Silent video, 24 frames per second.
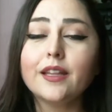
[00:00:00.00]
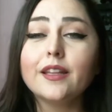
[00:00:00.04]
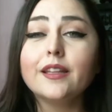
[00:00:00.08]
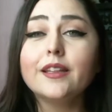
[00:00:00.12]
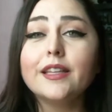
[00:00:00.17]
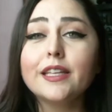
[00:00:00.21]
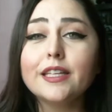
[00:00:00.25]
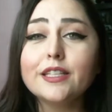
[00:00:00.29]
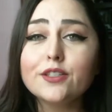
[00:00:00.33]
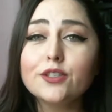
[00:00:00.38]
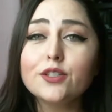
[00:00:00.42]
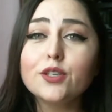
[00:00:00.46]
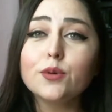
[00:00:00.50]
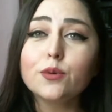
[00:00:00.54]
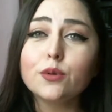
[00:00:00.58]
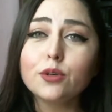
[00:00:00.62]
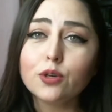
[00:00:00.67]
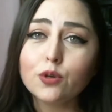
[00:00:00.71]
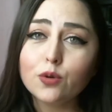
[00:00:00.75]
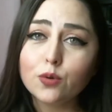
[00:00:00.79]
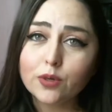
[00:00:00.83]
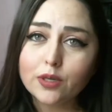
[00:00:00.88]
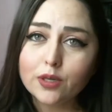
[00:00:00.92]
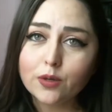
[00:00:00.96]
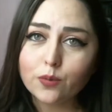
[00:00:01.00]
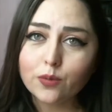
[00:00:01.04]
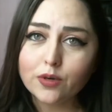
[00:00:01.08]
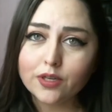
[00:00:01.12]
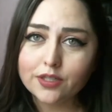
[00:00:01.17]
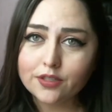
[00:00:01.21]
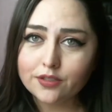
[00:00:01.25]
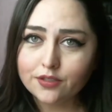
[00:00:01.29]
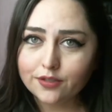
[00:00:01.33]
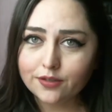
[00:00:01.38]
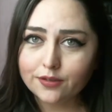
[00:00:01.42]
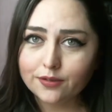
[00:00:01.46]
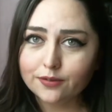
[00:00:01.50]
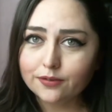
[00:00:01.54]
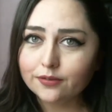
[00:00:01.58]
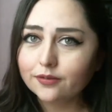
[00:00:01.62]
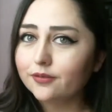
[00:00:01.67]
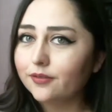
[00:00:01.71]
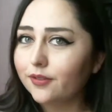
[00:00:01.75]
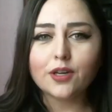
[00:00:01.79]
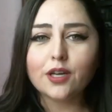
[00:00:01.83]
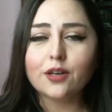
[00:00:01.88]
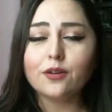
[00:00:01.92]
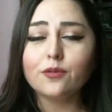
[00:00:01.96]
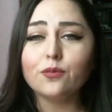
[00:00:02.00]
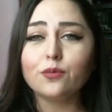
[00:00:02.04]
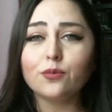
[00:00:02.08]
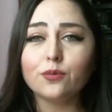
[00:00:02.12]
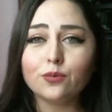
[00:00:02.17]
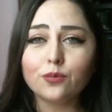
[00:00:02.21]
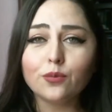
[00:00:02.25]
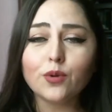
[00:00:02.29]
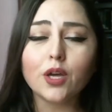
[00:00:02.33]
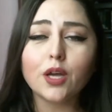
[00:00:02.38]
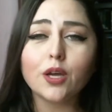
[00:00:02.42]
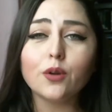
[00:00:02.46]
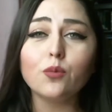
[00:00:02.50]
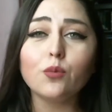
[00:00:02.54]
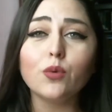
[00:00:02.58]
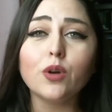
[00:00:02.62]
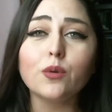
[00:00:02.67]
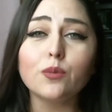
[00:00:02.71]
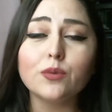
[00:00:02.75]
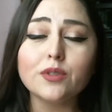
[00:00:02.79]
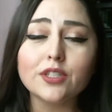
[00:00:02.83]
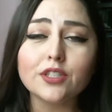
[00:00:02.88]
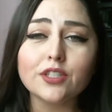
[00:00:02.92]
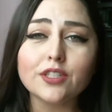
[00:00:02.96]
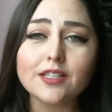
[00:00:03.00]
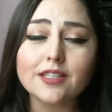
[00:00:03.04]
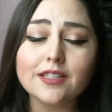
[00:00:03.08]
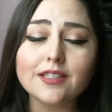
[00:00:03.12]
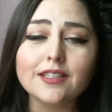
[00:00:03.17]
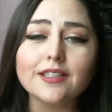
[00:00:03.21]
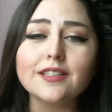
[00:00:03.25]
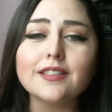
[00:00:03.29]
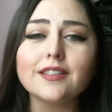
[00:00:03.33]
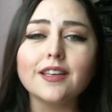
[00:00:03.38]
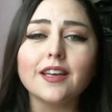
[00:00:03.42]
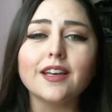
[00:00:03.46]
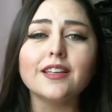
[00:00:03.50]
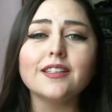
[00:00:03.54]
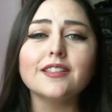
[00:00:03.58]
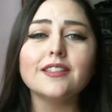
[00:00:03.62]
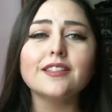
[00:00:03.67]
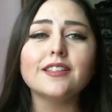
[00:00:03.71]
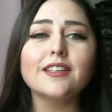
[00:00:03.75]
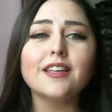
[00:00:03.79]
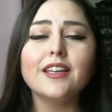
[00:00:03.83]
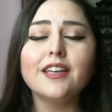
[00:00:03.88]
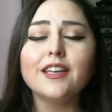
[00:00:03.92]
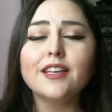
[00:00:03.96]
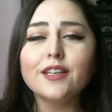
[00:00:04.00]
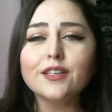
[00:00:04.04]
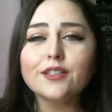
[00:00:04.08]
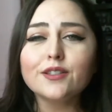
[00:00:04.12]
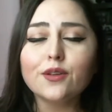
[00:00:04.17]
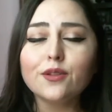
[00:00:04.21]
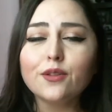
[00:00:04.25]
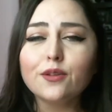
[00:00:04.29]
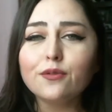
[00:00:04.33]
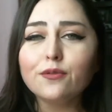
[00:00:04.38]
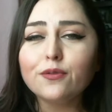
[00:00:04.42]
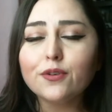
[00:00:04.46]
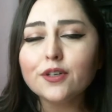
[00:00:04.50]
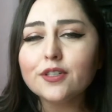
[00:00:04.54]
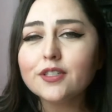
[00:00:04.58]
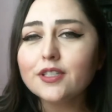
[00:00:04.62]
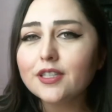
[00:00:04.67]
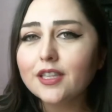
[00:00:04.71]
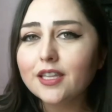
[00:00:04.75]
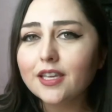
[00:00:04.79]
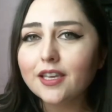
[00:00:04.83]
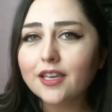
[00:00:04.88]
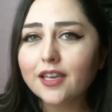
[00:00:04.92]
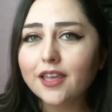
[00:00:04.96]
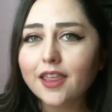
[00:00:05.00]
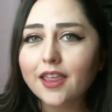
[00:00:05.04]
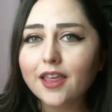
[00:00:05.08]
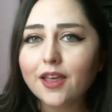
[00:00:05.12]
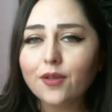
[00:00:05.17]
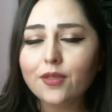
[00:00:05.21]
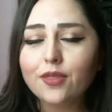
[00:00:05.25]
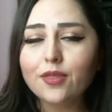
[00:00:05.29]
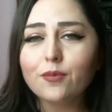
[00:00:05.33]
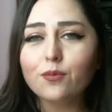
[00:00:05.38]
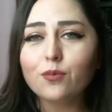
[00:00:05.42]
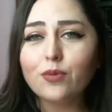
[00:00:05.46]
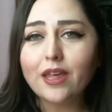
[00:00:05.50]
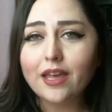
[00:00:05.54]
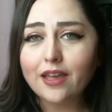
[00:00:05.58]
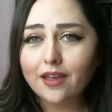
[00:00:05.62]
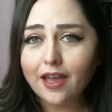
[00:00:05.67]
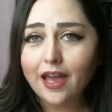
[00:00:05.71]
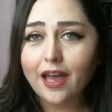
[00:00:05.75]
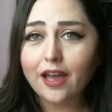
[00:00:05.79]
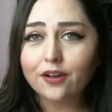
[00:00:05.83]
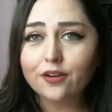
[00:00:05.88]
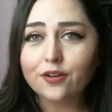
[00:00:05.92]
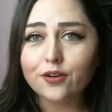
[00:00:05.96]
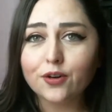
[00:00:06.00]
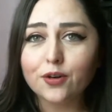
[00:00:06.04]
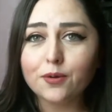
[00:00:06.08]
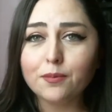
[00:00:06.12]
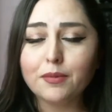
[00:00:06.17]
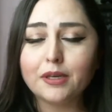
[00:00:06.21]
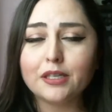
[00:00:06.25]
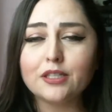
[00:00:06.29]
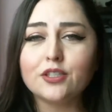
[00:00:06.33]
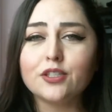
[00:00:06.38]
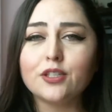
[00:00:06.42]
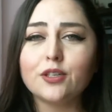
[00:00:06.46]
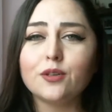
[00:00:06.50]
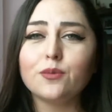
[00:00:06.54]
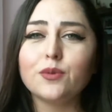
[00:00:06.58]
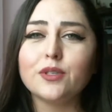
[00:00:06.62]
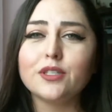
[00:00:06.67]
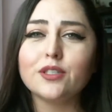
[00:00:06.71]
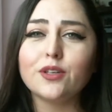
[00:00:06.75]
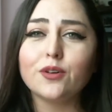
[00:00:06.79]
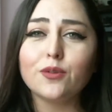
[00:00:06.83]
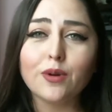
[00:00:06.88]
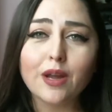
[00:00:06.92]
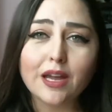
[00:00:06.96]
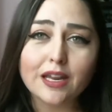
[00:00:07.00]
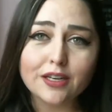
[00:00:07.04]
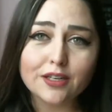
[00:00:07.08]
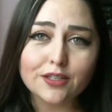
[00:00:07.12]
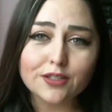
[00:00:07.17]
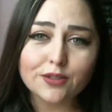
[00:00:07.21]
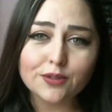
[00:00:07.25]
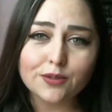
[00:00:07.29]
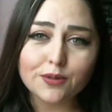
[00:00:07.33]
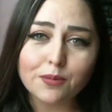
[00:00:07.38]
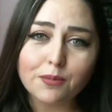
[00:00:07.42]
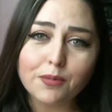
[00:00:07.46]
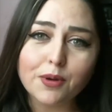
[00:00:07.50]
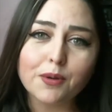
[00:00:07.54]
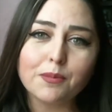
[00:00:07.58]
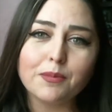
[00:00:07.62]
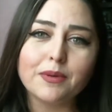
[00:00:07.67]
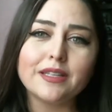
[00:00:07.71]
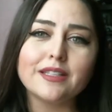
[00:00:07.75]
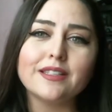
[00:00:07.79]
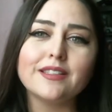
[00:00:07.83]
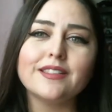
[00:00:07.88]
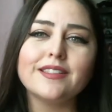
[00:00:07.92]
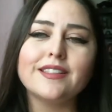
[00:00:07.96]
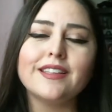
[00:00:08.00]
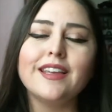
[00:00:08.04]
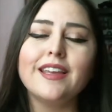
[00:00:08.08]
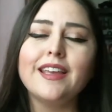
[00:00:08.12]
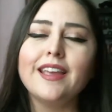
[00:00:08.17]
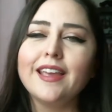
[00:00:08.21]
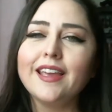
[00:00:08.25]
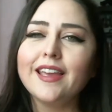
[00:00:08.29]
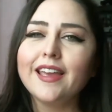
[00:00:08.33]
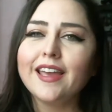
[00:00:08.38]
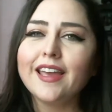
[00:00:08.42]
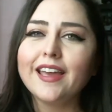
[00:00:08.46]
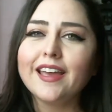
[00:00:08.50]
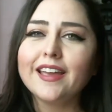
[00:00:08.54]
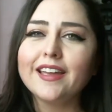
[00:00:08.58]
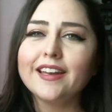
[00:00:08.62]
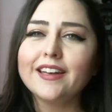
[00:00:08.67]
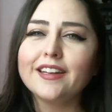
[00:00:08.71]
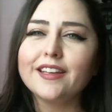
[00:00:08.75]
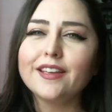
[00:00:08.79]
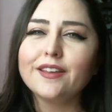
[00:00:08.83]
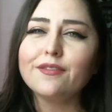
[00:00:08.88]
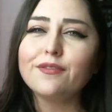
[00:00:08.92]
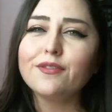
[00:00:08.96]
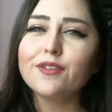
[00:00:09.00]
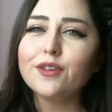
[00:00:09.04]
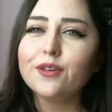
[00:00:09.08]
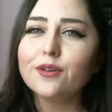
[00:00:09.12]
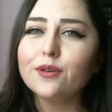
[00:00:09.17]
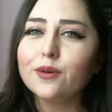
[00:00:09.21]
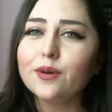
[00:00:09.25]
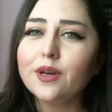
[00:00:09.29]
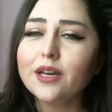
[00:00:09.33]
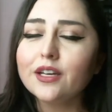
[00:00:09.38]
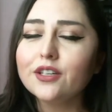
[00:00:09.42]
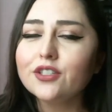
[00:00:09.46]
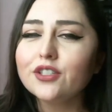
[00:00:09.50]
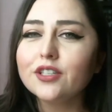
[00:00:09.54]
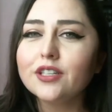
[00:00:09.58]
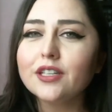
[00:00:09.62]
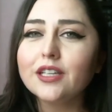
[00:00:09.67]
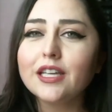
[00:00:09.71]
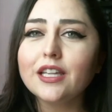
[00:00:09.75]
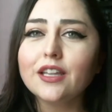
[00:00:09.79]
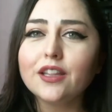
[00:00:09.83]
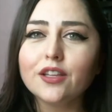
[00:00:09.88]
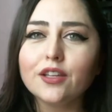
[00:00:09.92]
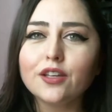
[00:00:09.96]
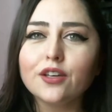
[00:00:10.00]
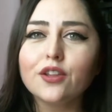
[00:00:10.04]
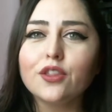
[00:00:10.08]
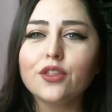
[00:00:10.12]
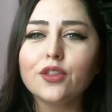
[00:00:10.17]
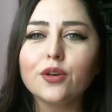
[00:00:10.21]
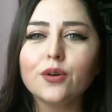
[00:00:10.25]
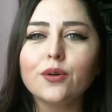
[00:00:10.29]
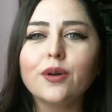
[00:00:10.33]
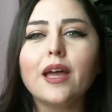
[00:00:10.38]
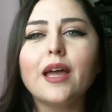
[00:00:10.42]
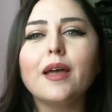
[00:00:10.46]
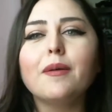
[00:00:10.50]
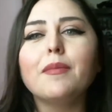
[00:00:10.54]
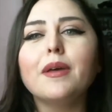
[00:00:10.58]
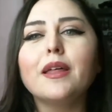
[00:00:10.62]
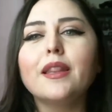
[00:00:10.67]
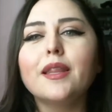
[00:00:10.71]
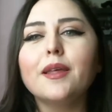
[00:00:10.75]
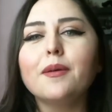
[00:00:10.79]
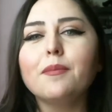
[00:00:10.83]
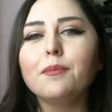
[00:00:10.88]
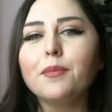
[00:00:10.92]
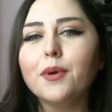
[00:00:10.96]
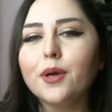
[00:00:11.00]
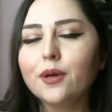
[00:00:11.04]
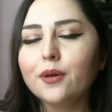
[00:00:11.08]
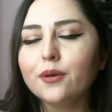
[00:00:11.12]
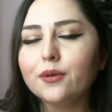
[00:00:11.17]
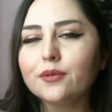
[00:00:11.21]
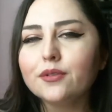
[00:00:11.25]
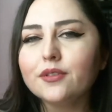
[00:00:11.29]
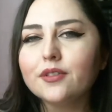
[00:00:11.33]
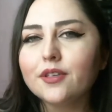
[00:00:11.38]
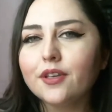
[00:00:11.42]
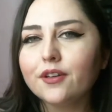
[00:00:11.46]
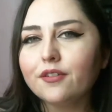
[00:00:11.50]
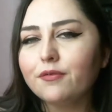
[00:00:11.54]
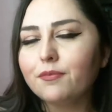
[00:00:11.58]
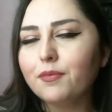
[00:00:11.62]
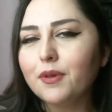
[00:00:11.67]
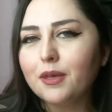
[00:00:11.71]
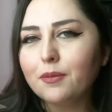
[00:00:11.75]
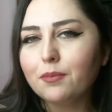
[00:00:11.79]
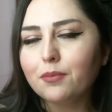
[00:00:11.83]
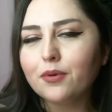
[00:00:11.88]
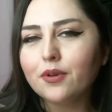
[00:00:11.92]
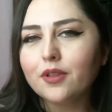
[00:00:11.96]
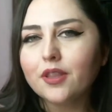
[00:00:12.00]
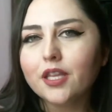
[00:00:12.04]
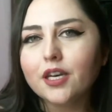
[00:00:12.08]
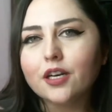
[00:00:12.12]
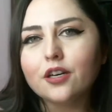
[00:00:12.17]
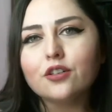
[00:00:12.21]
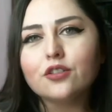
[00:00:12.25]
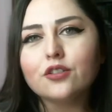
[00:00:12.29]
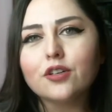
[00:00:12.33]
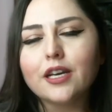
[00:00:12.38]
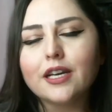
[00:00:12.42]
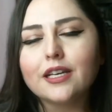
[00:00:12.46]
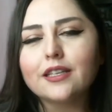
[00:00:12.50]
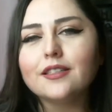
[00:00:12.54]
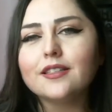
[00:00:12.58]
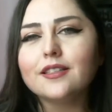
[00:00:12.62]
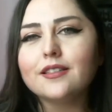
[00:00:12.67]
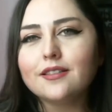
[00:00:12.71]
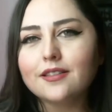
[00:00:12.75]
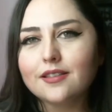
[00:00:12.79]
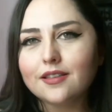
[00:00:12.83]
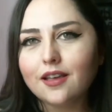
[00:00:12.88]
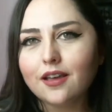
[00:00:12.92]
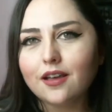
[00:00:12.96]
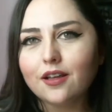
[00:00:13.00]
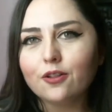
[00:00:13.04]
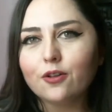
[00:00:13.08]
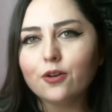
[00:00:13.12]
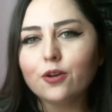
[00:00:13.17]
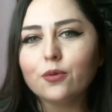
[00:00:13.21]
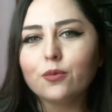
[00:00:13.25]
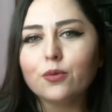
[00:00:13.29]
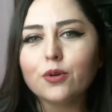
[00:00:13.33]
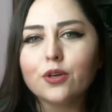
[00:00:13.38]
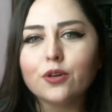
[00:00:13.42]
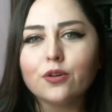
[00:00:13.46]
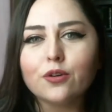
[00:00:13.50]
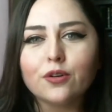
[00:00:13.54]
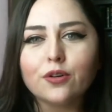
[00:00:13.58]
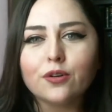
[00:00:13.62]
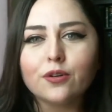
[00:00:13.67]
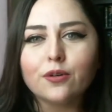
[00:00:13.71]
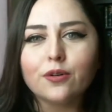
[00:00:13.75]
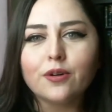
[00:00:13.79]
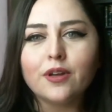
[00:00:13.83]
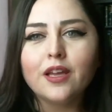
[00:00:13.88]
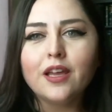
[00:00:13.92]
let's do a quick 1-2 on what was just discussed. So the first thing that Hat Girl mentioned was gratitude moments. And if you actually look through MLM posts of people that are trying to sell or recruit,